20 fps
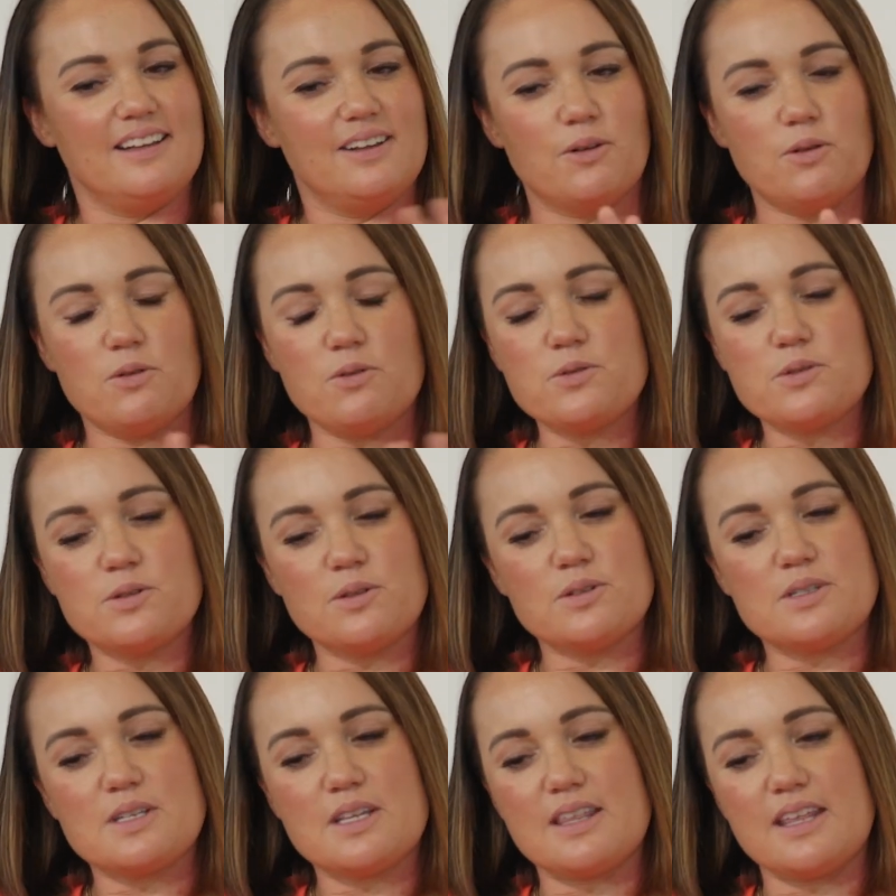all
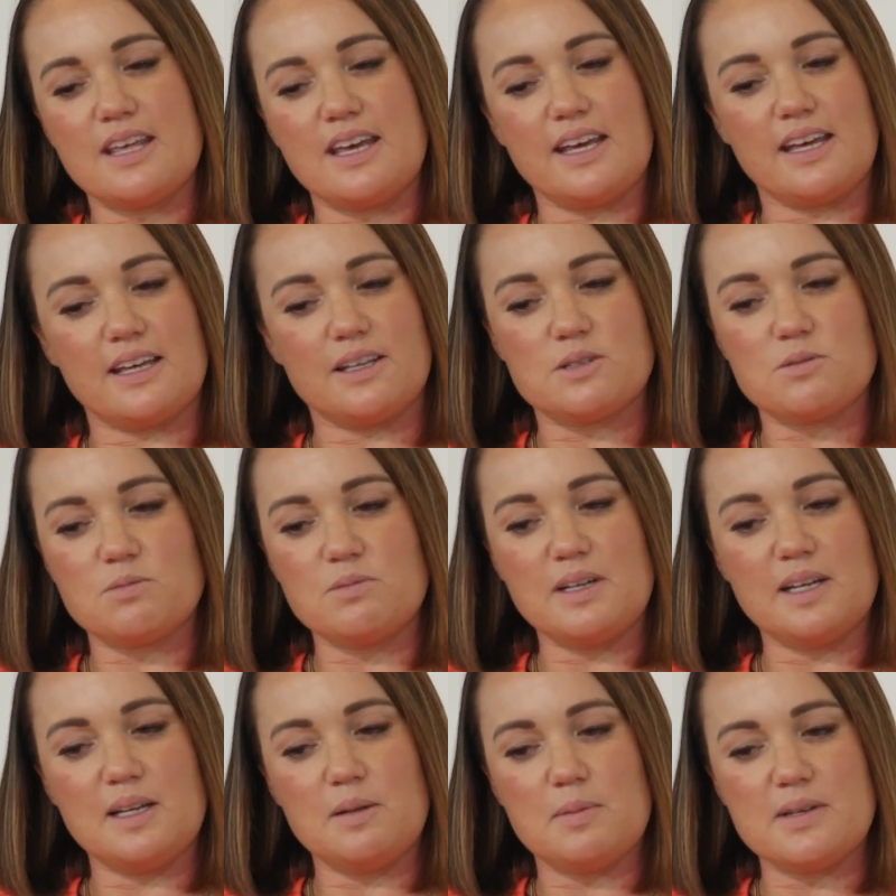sorts of things,
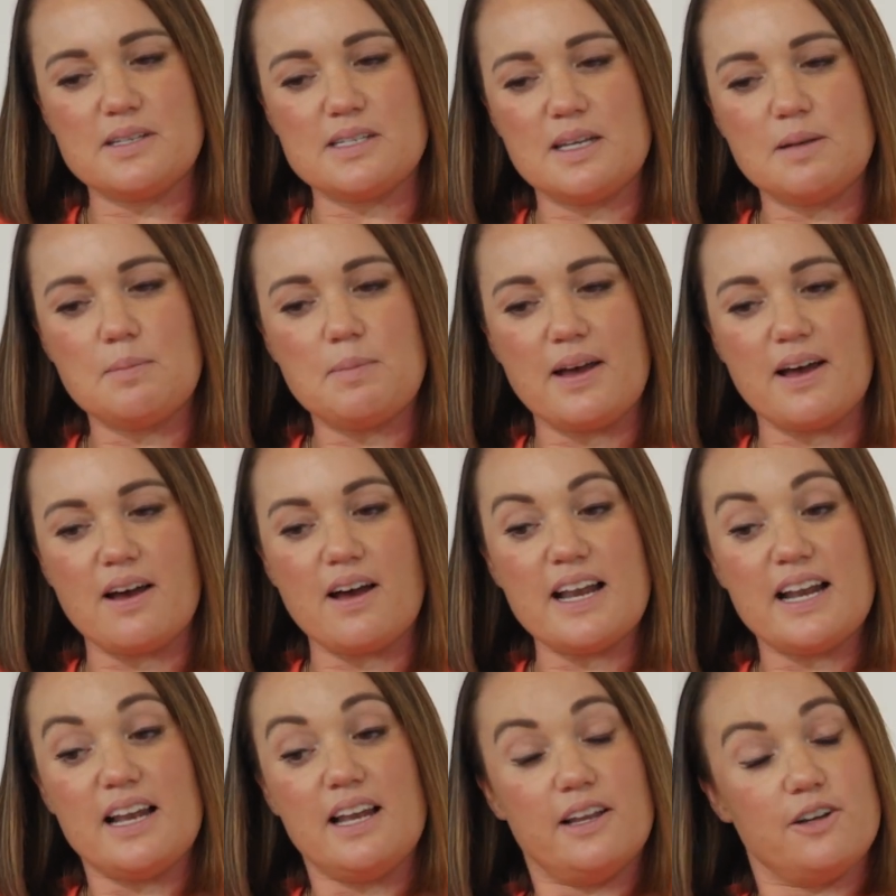really busy, but
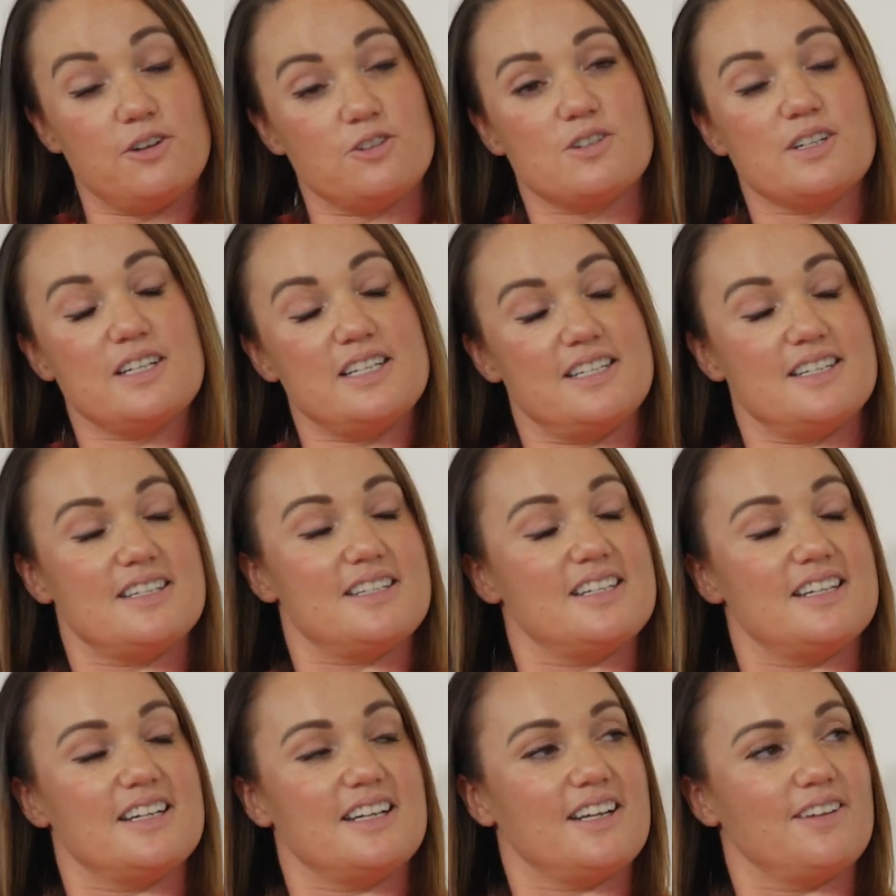I literally
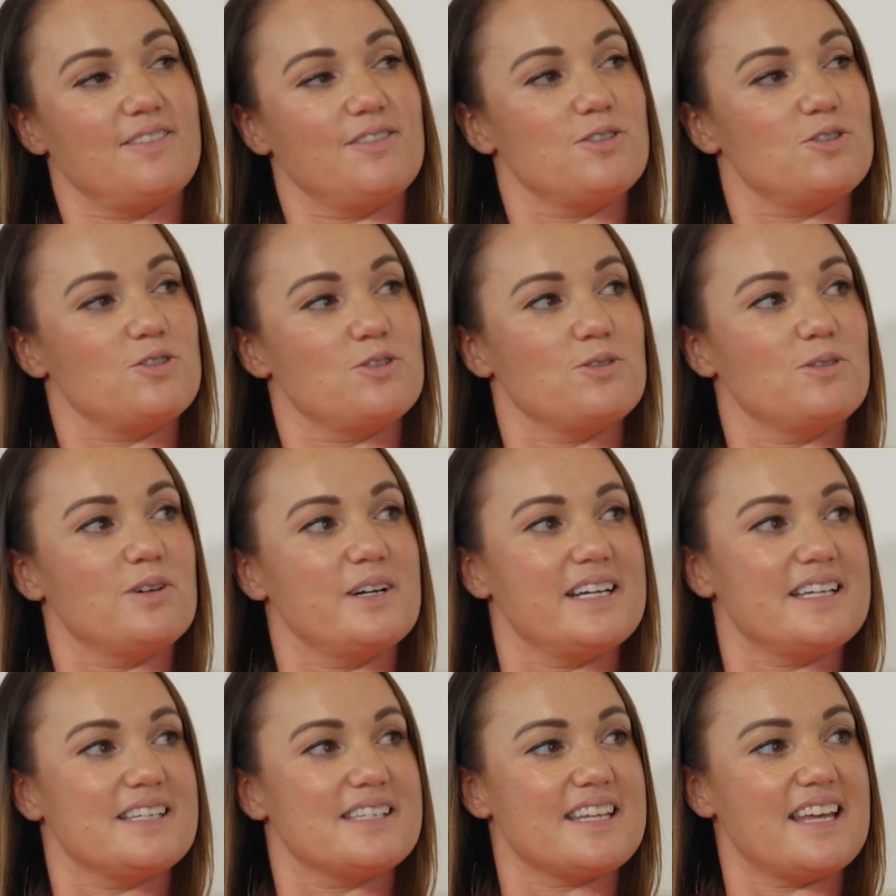just didn't have the
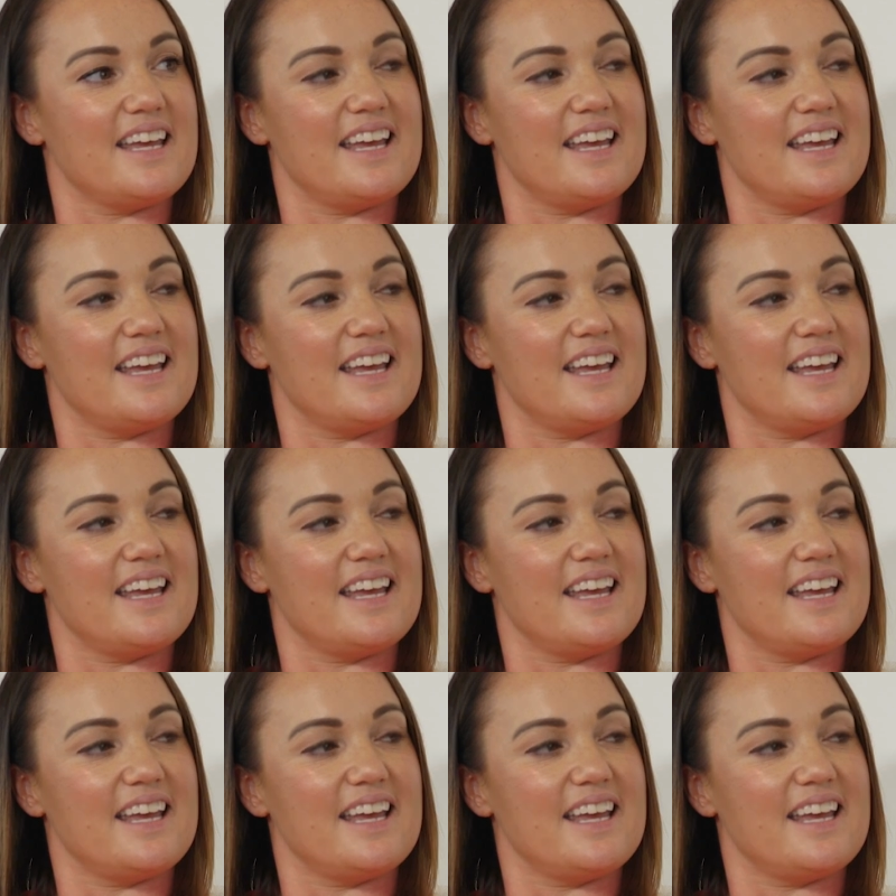choice.